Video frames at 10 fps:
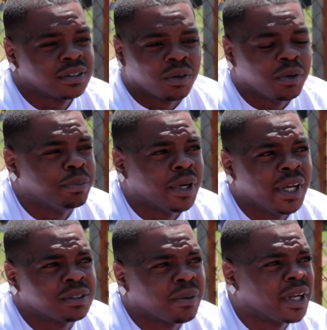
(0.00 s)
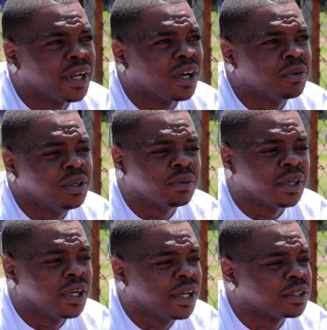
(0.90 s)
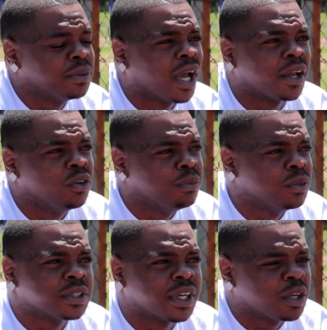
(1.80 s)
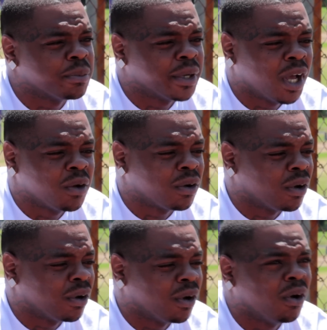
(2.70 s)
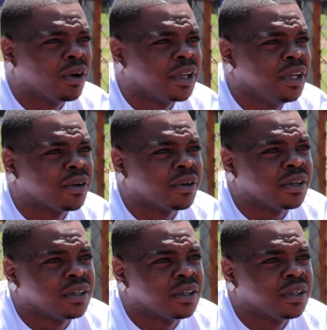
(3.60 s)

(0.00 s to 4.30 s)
So we blessed right now. We doing up. We got new music coming out all year.